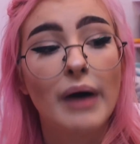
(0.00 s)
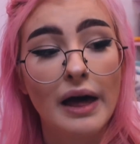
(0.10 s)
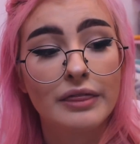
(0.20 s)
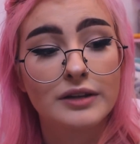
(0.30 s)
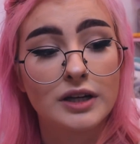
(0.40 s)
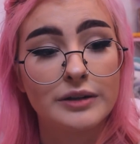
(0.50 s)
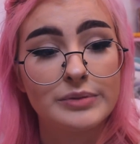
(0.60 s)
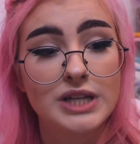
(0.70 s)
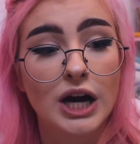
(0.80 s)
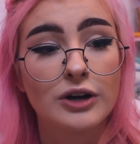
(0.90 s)

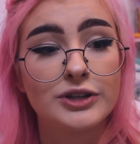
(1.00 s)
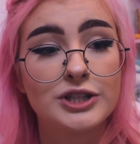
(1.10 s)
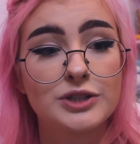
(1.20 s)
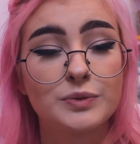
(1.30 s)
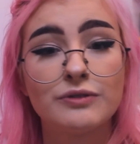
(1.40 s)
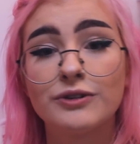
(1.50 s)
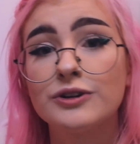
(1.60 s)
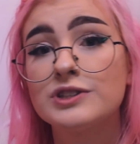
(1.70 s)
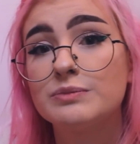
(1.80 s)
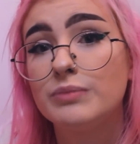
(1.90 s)
Bathtubs are just
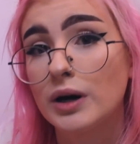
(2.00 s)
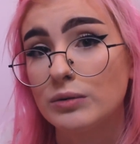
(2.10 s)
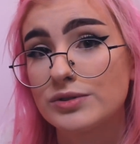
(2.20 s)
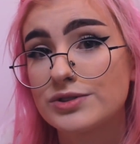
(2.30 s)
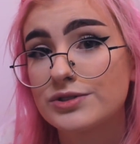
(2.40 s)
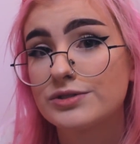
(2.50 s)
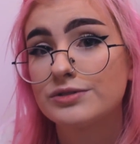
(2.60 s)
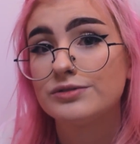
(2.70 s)
reverse boats.